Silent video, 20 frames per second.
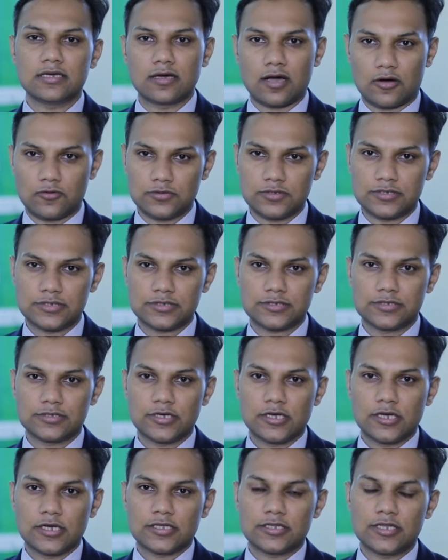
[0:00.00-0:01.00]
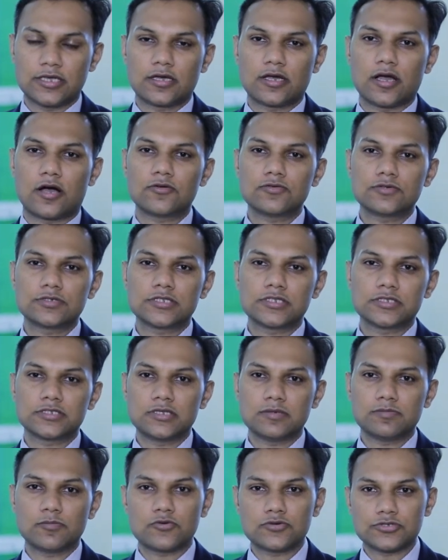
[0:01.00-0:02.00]
counts. The counts is
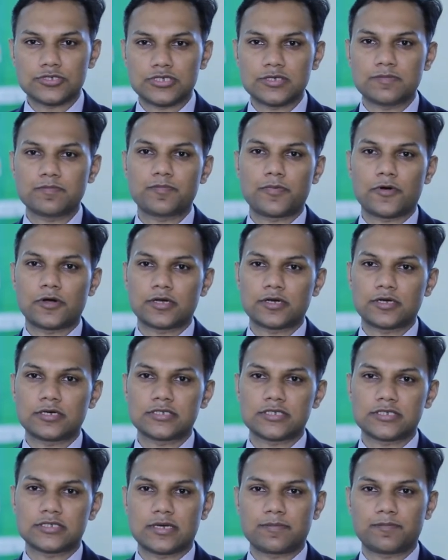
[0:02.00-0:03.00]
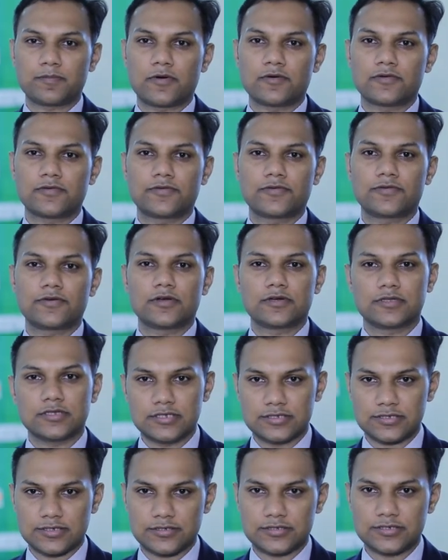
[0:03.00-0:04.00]
the most important step of
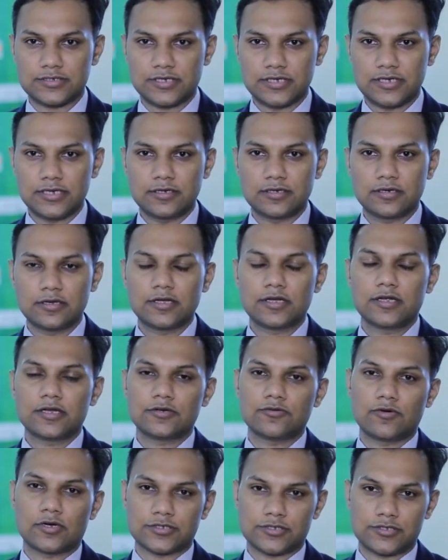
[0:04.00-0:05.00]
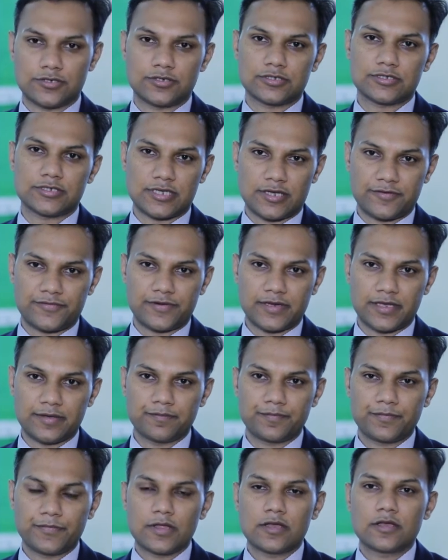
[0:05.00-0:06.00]
the surgery to assure safety.
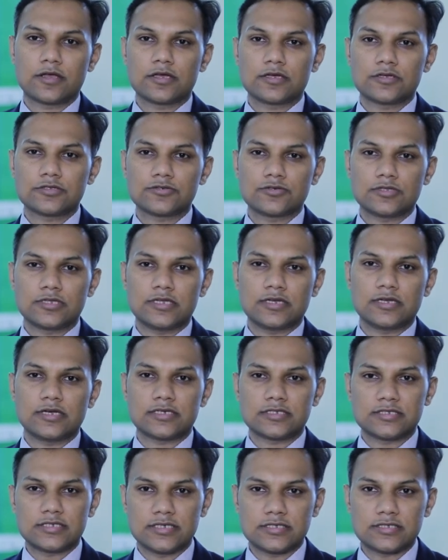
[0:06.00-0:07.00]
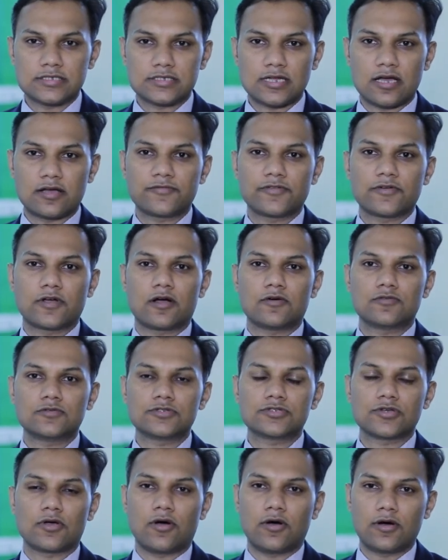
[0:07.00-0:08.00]
So the nursing staff
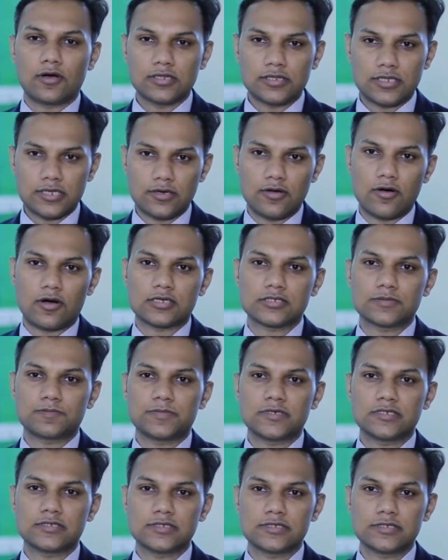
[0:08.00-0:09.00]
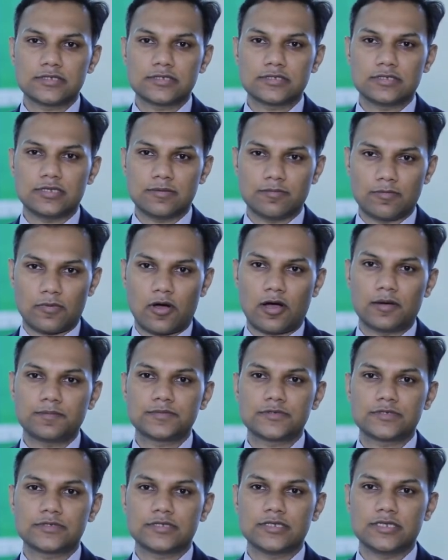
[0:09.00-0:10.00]
counts all the gauze pieces, the
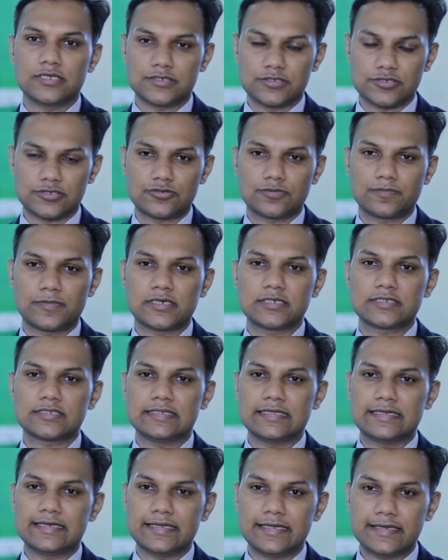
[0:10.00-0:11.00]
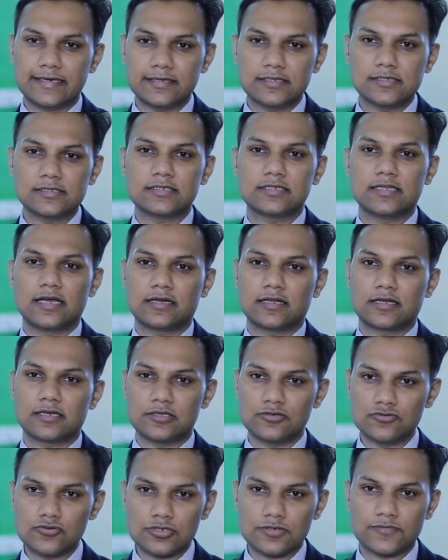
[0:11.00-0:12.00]
mops, the instruments, the needles that are
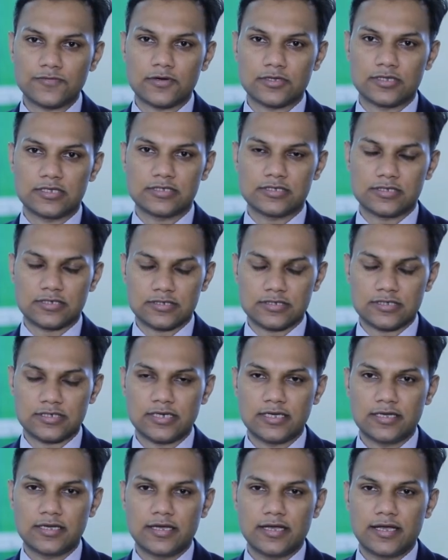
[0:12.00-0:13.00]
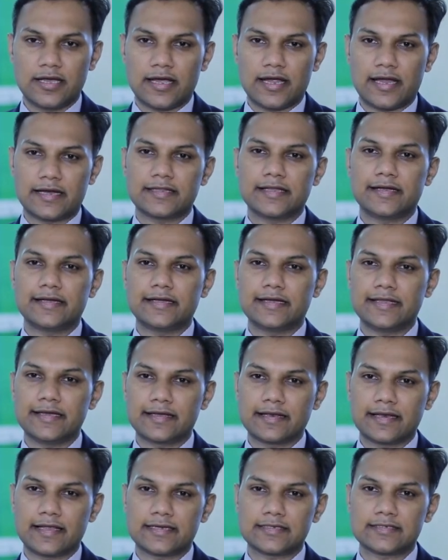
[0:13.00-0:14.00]
used for the surgery and then
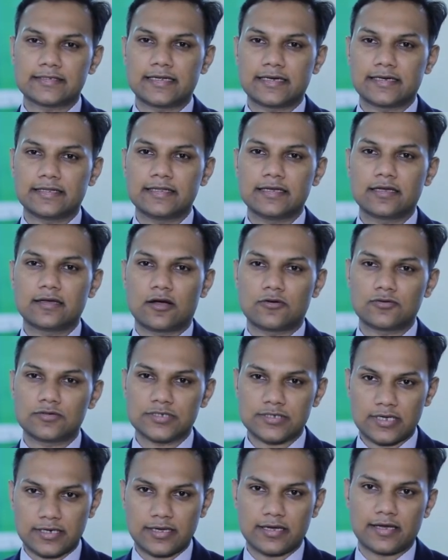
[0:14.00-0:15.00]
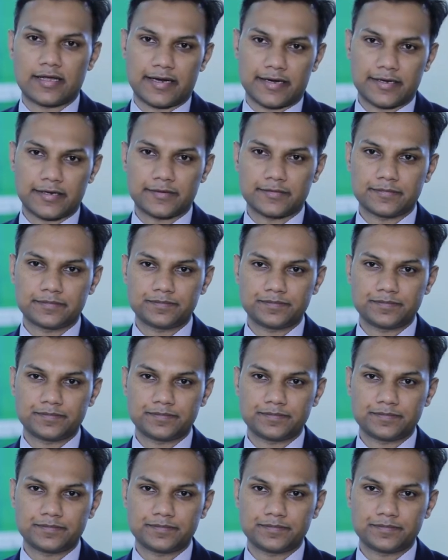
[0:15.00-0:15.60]
declares that the counts are correct.